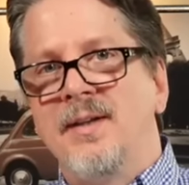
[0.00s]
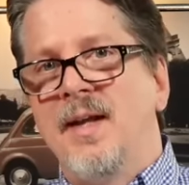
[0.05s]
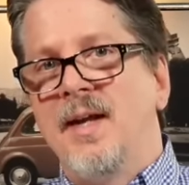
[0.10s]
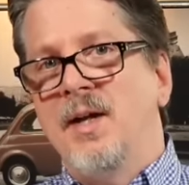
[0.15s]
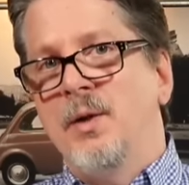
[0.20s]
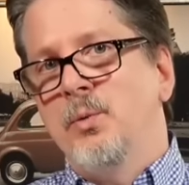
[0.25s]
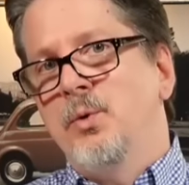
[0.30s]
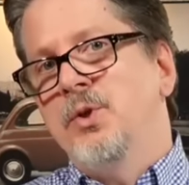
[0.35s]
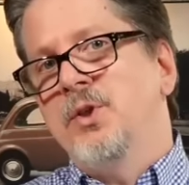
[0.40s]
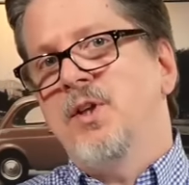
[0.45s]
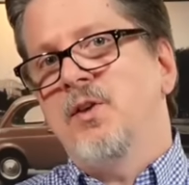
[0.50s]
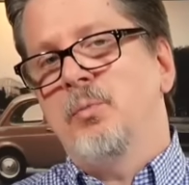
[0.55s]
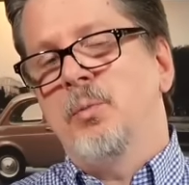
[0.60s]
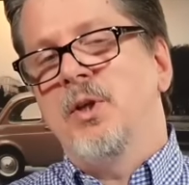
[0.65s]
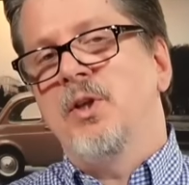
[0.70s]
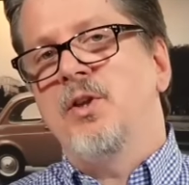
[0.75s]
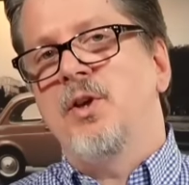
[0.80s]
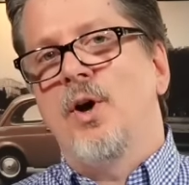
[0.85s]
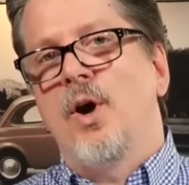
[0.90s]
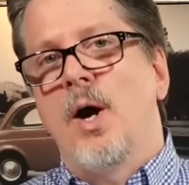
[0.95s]
then it will give
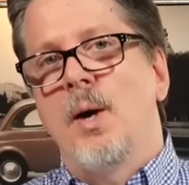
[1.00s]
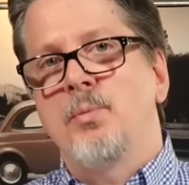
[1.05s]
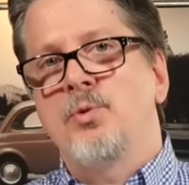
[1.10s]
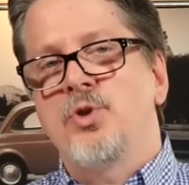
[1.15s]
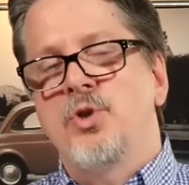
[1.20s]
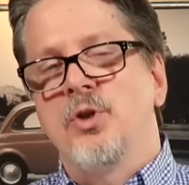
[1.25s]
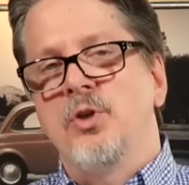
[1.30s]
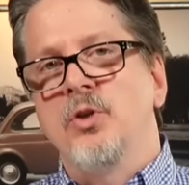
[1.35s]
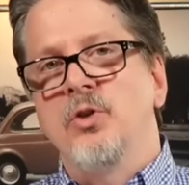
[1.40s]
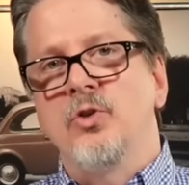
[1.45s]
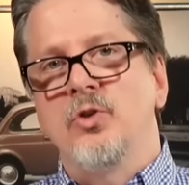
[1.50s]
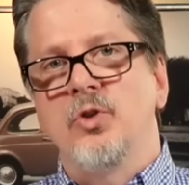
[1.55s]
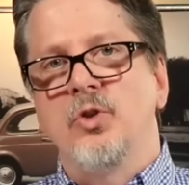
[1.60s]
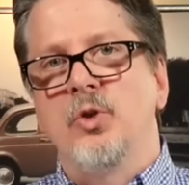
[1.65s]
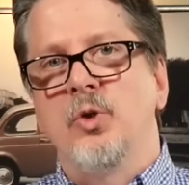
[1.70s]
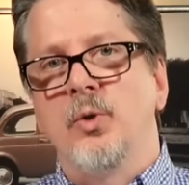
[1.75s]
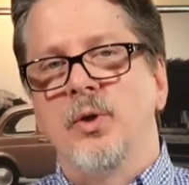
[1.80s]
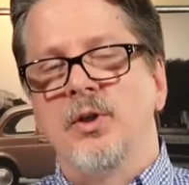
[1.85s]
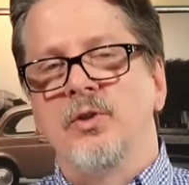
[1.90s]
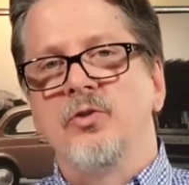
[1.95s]
me the option
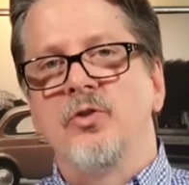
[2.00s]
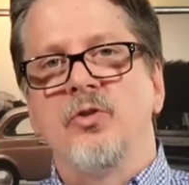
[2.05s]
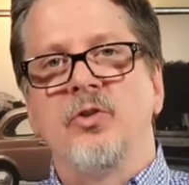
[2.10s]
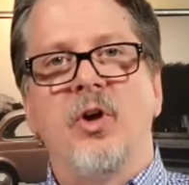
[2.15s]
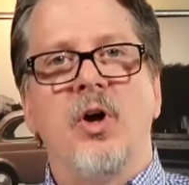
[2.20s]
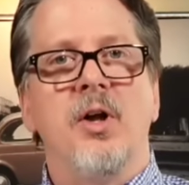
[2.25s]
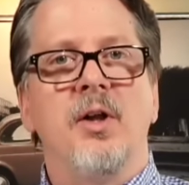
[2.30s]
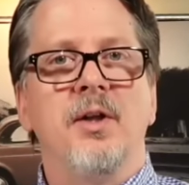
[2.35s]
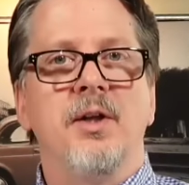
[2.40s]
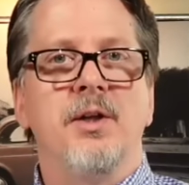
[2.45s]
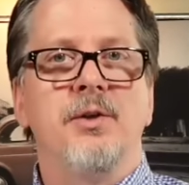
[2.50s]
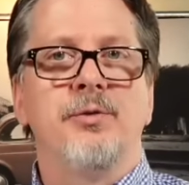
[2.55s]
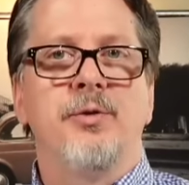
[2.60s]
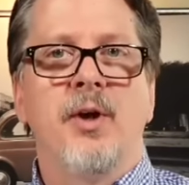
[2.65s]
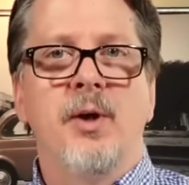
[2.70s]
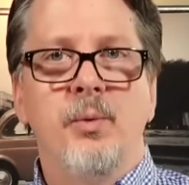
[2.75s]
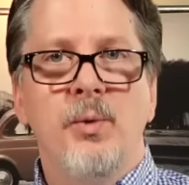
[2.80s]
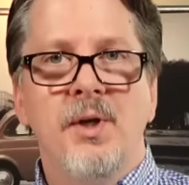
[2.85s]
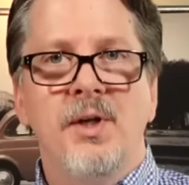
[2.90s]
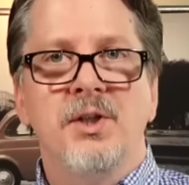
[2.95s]
to install if
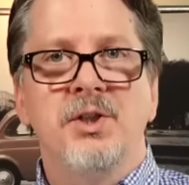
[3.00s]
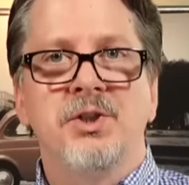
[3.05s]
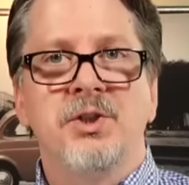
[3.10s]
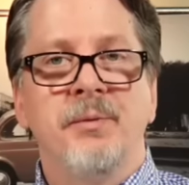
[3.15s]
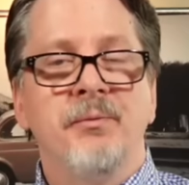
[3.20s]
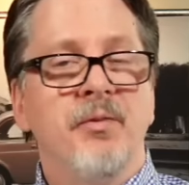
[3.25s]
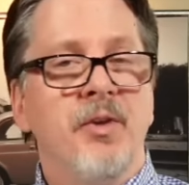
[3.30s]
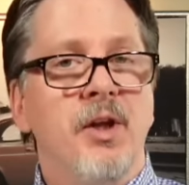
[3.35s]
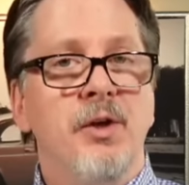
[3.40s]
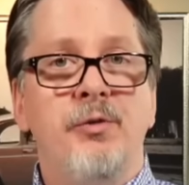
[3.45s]
I wish.